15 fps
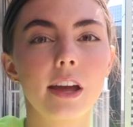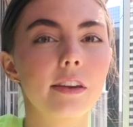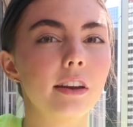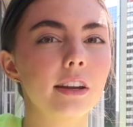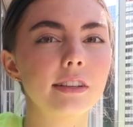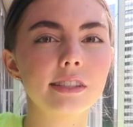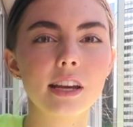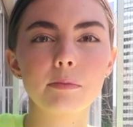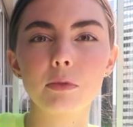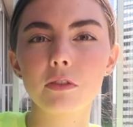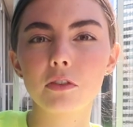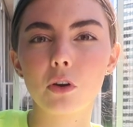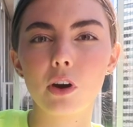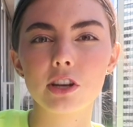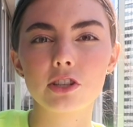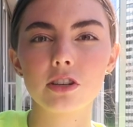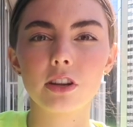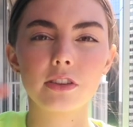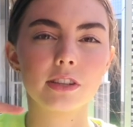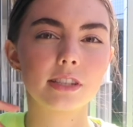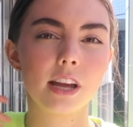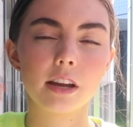and an example of a question
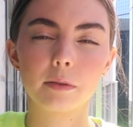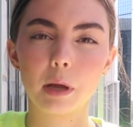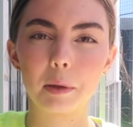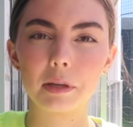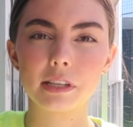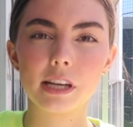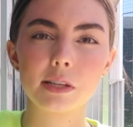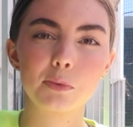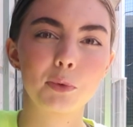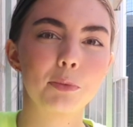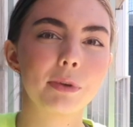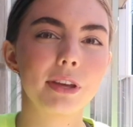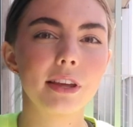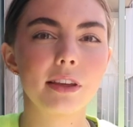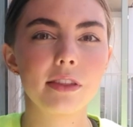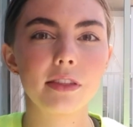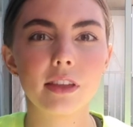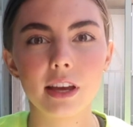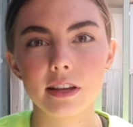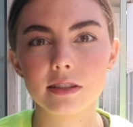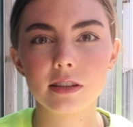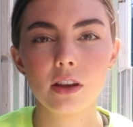on this upcoming test would be
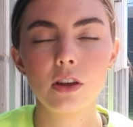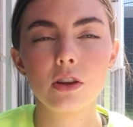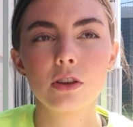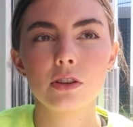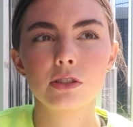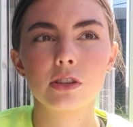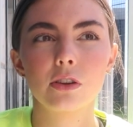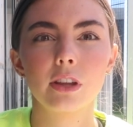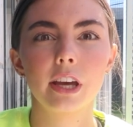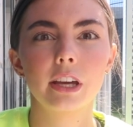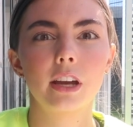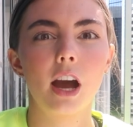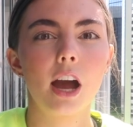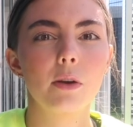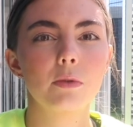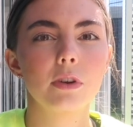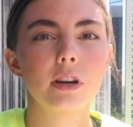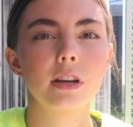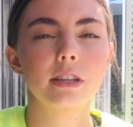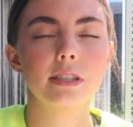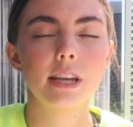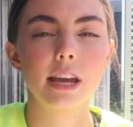this. So I
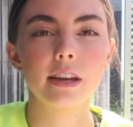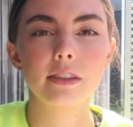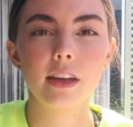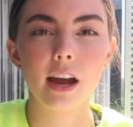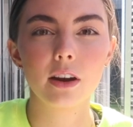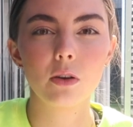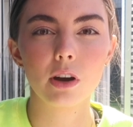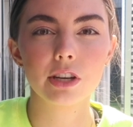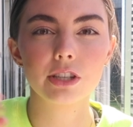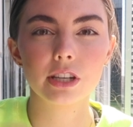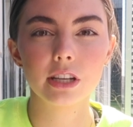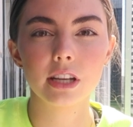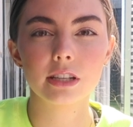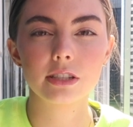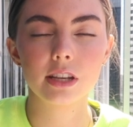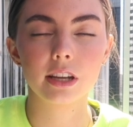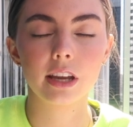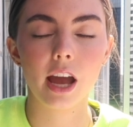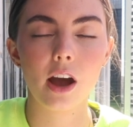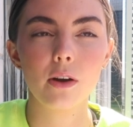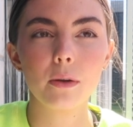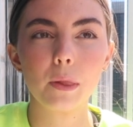would take that question into
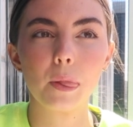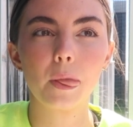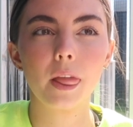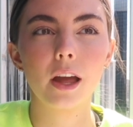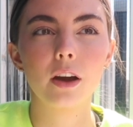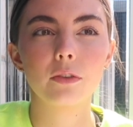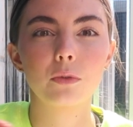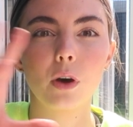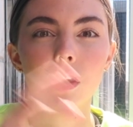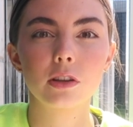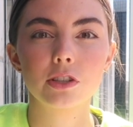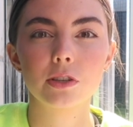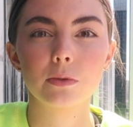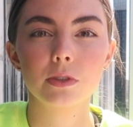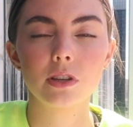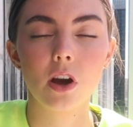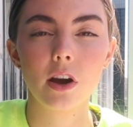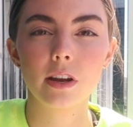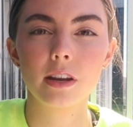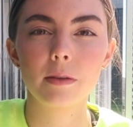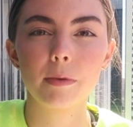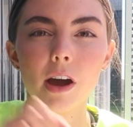account of what she was
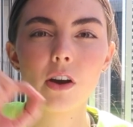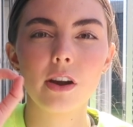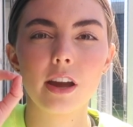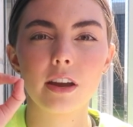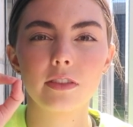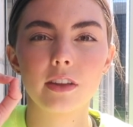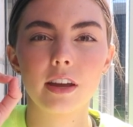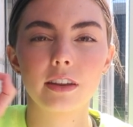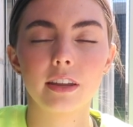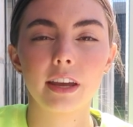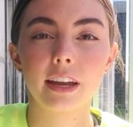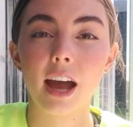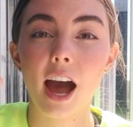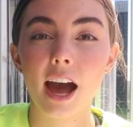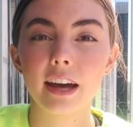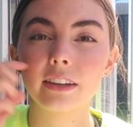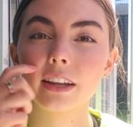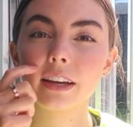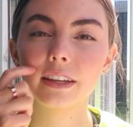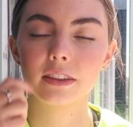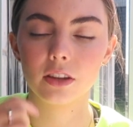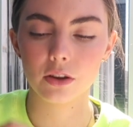talking about and then
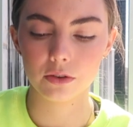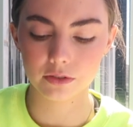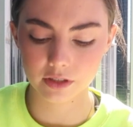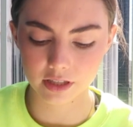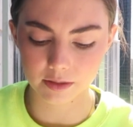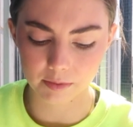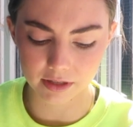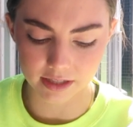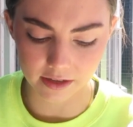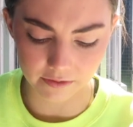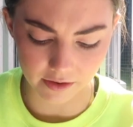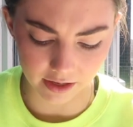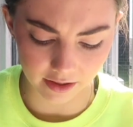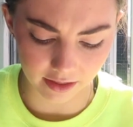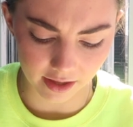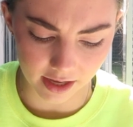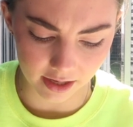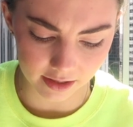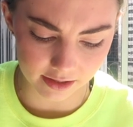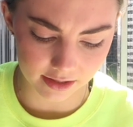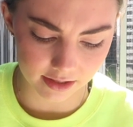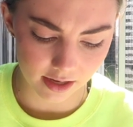highlight those specific
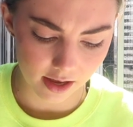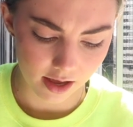things.